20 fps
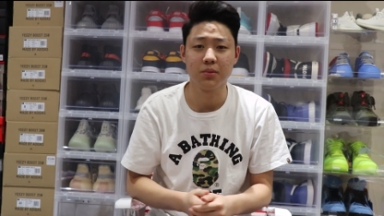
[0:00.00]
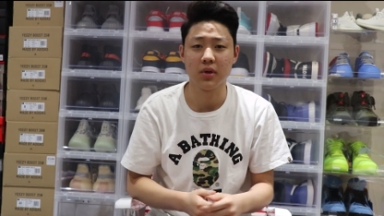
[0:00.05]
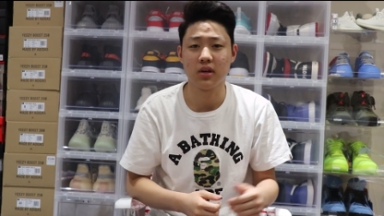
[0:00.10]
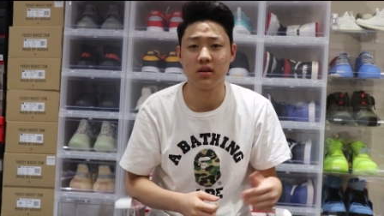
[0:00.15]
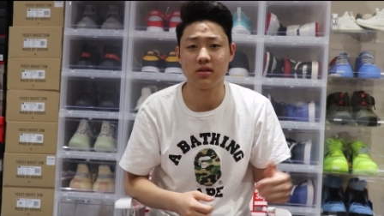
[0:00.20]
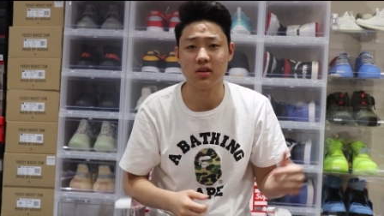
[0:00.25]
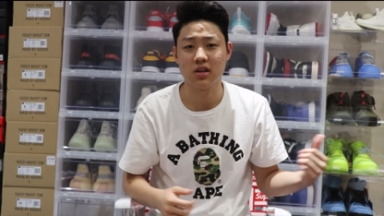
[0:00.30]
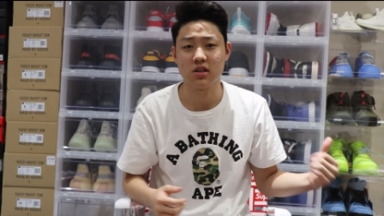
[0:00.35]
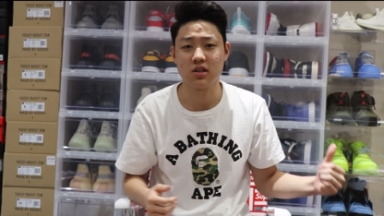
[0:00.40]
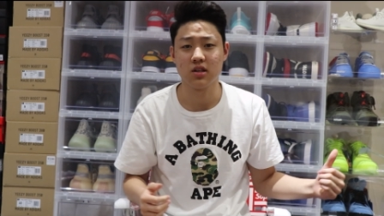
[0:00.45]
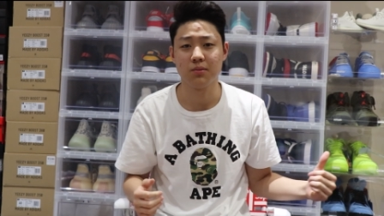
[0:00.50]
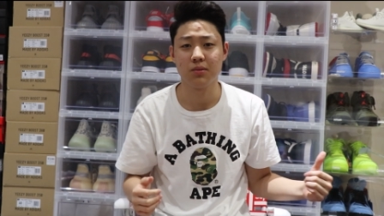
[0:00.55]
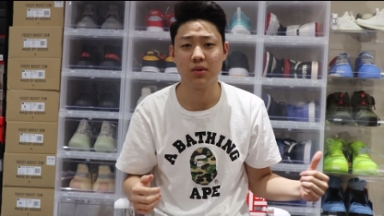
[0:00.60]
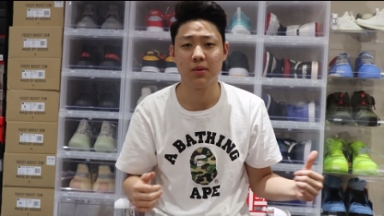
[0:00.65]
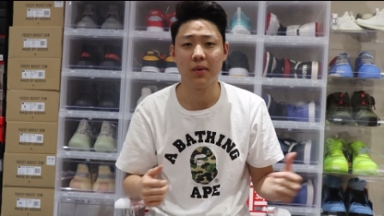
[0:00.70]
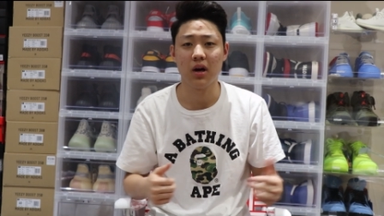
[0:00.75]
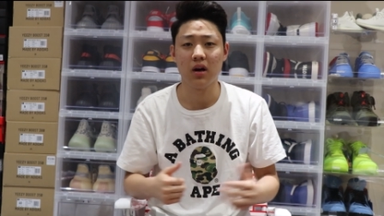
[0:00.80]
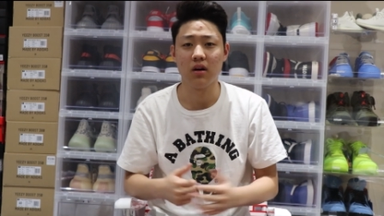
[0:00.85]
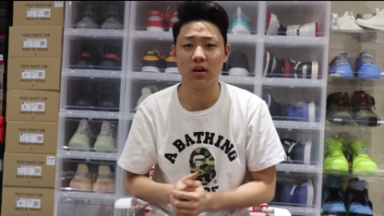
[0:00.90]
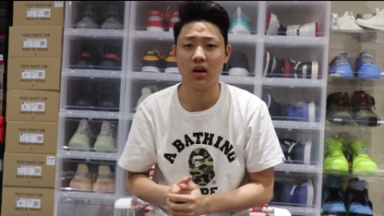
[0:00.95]
because I shipped
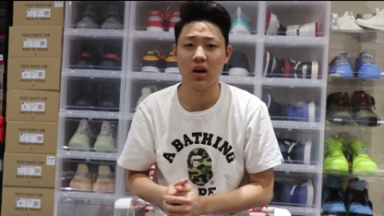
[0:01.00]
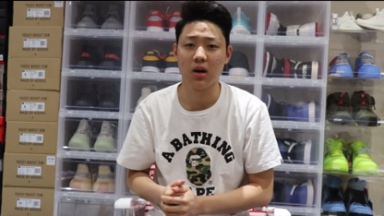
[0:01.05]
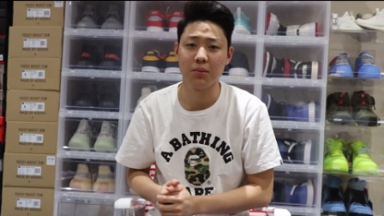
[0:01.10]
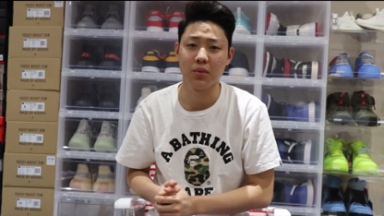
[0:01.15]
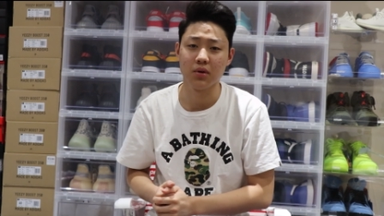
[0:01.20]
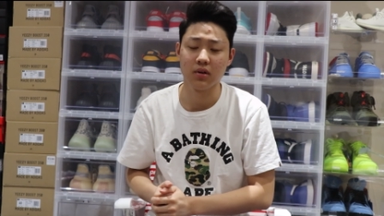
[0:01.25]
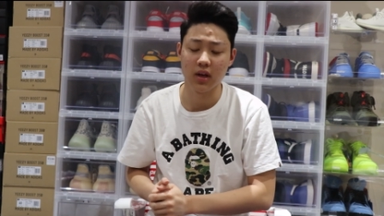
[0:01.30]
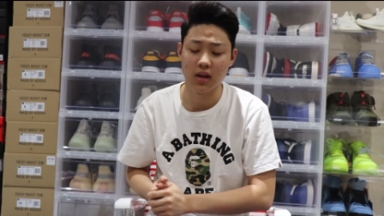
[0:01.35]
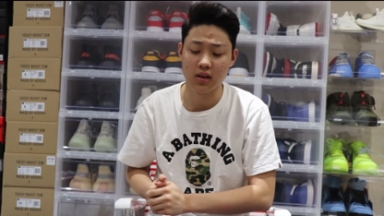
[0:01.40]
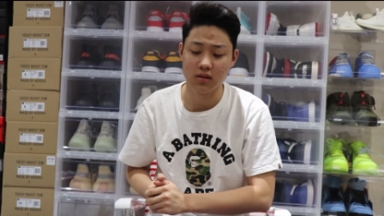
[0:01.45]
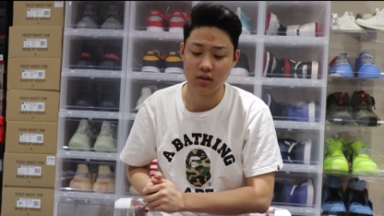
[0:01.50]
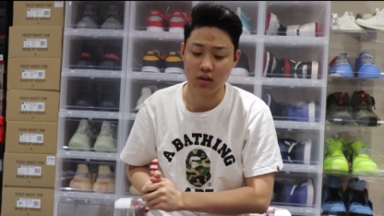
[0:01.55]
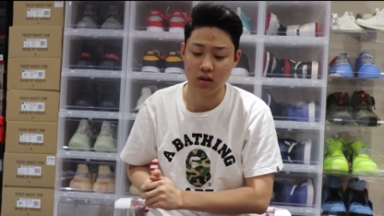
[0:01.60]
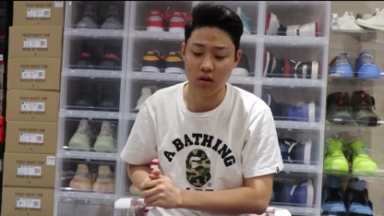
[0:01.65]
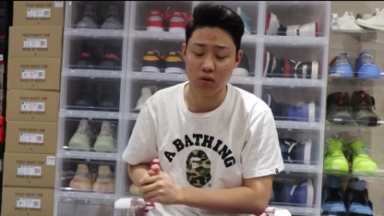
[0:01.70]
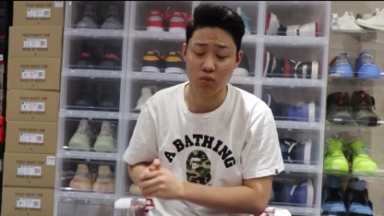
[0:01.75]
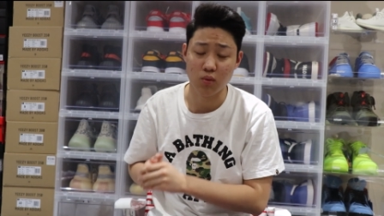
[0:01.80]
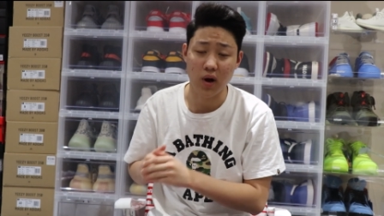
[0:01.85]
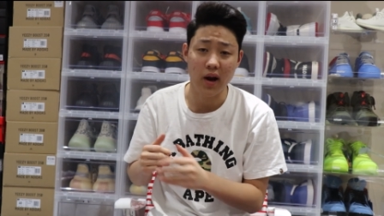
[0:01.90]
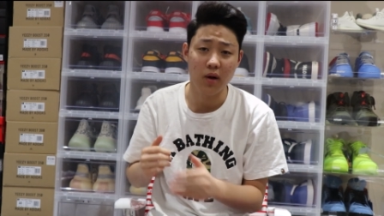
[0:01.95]
them out a couple of days
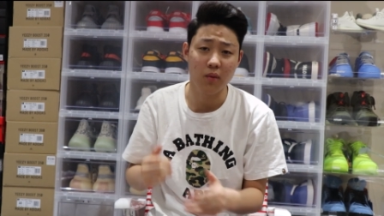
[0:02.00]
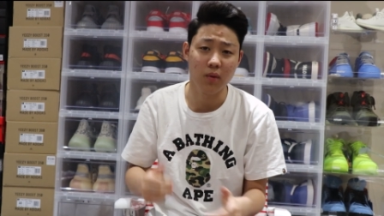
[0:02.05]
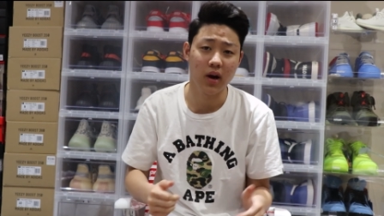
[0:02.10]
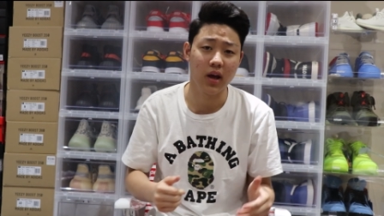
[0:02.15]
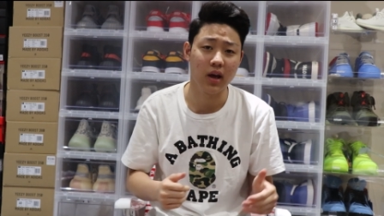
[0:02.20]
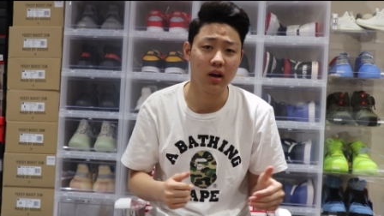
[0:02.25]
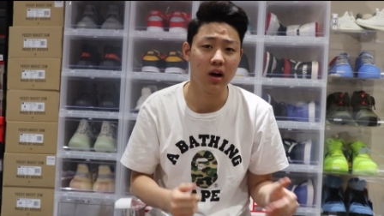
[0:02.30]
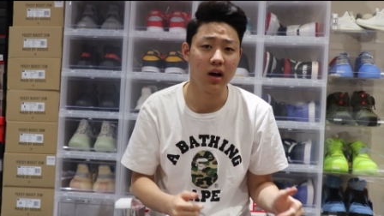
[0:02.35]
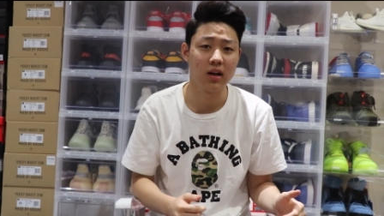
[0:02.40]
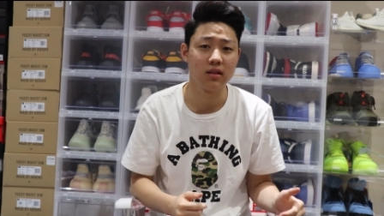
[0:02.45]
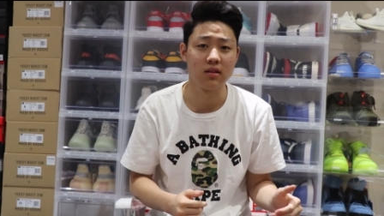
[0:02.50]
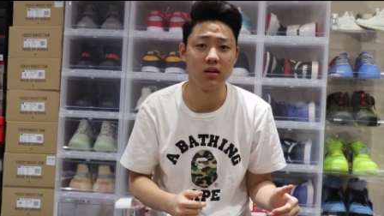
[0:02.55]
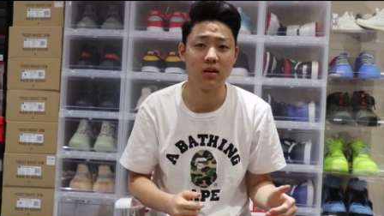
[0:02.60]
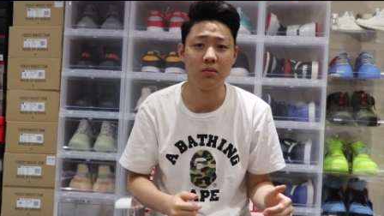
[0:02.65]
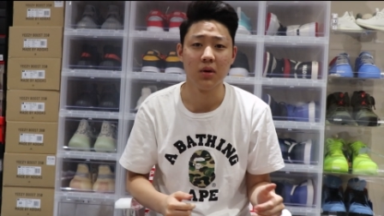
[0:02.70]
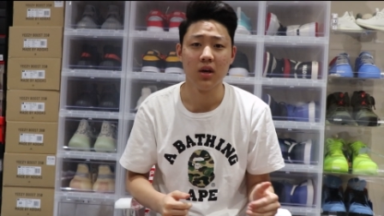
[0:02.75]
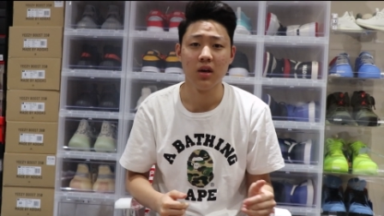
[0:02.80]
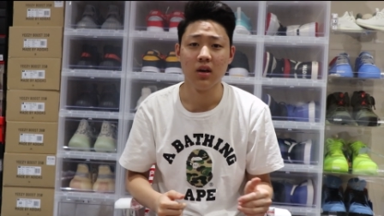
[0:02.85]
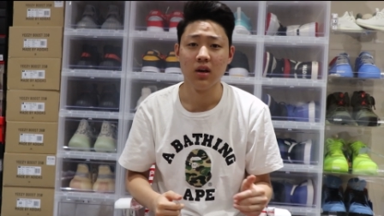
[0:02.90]
ago right when I got them